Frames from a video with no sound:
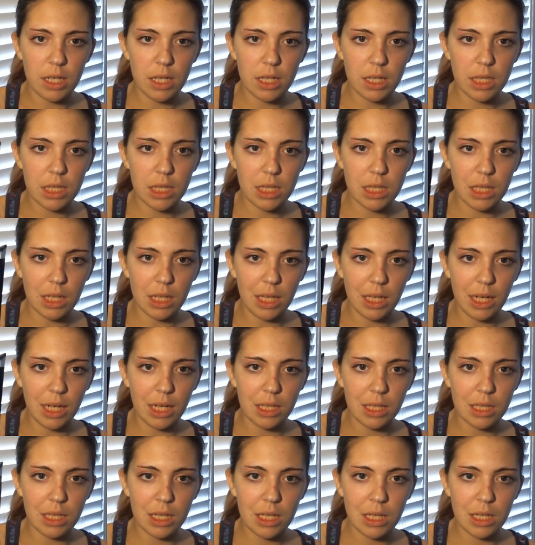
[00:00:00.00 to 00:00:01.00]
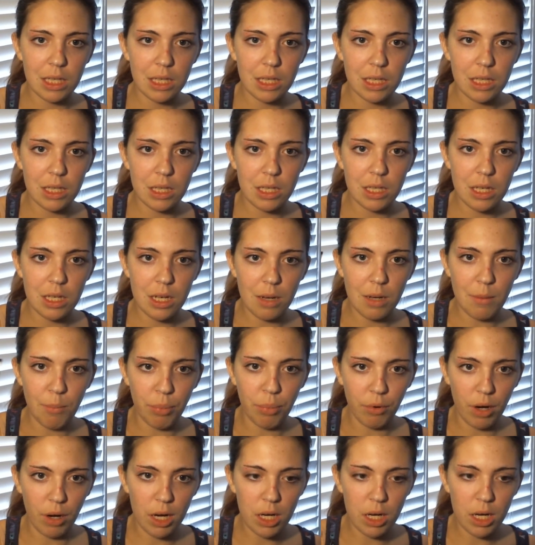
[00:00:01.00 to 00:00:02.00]
slanted
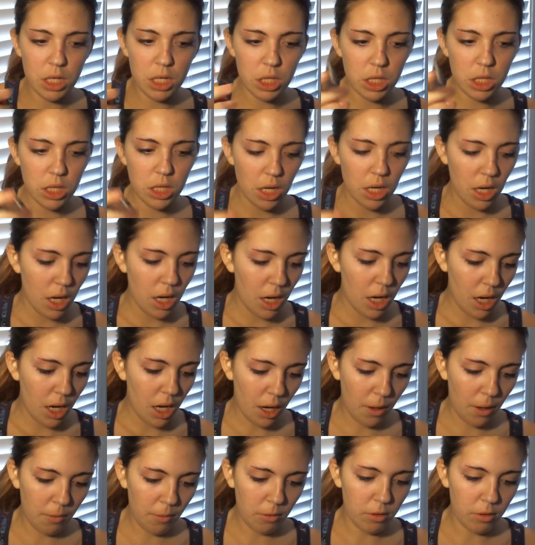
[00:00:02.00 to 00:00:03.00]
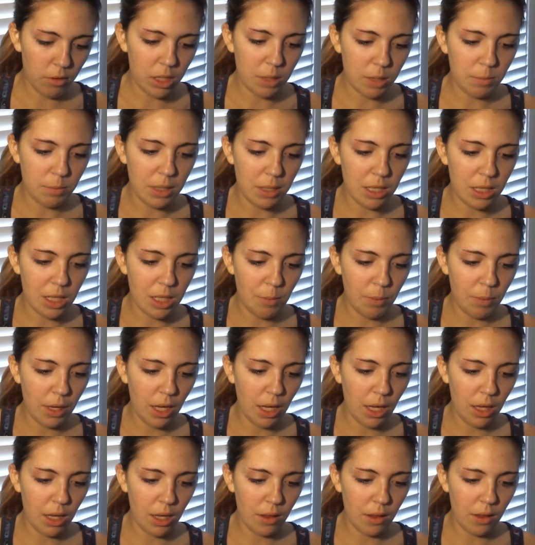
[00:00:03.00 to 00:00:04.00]
brush and I'm going to be
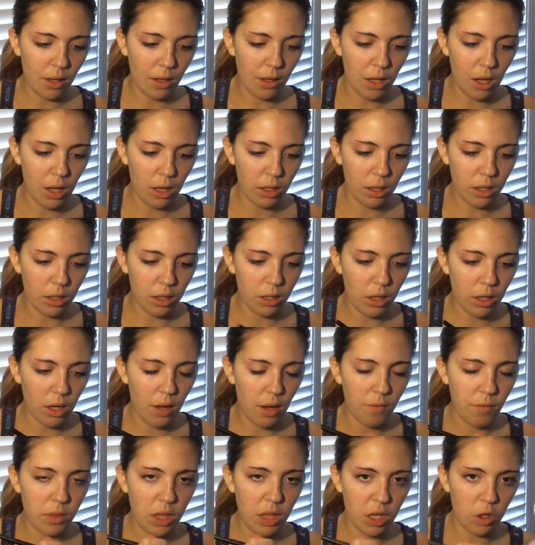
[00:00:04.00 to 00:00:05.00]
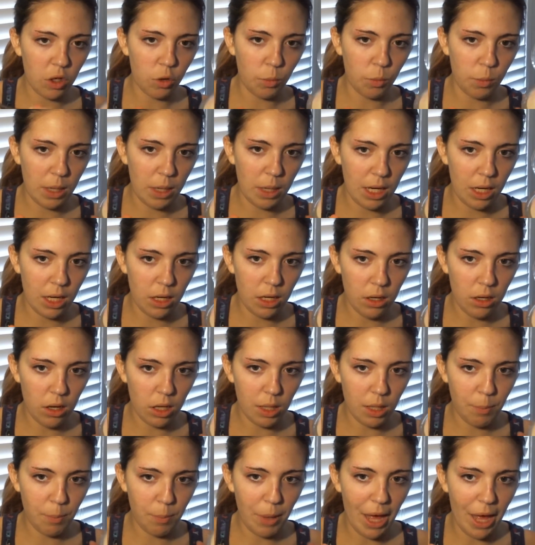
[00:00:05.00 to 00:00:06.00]
dipping it in the color of the green
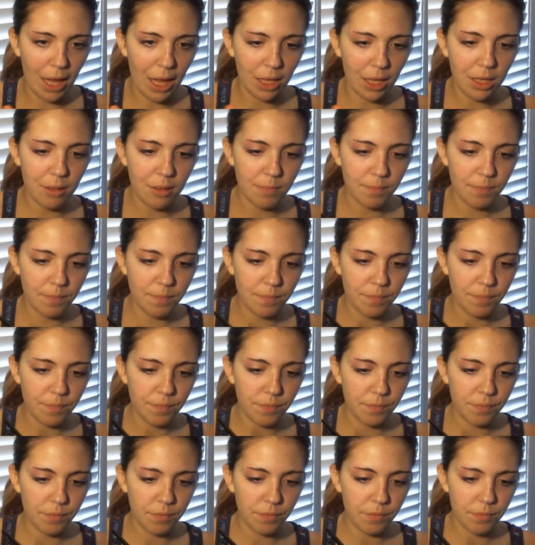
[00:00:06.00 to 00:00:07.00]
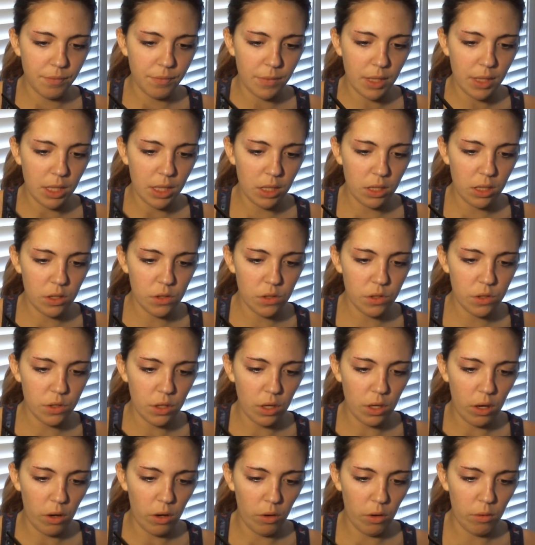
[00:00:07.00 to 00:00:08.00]
on the palette.
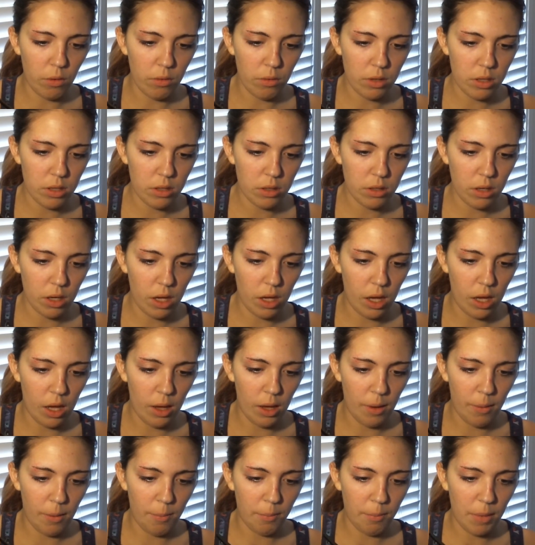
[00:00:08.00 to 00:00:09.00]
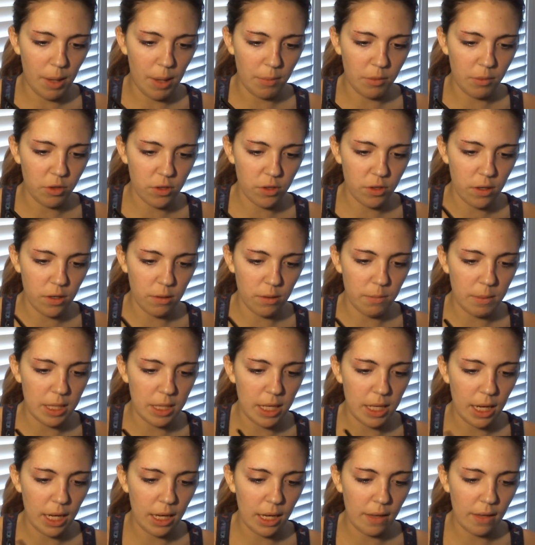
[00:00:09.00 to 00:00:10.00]
So I'm just going to be
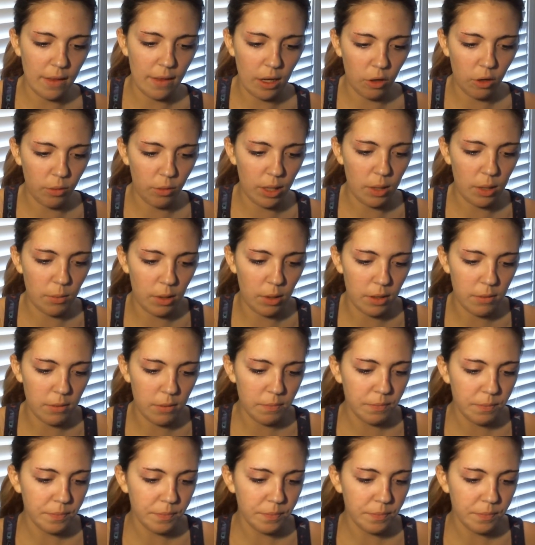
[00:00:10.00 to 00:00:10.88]
taking that green one,